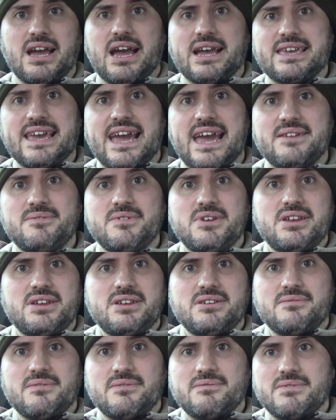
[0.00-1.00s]
again,
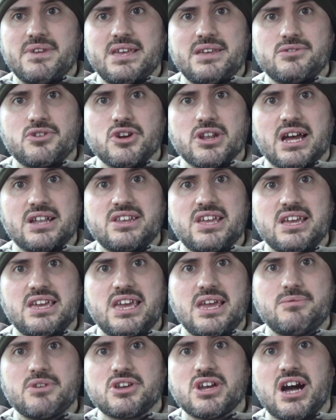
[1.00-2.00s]
good idea to
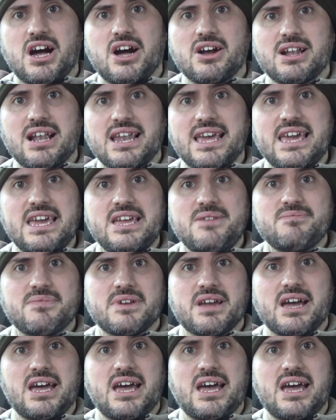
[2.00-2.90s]
keep the car clean.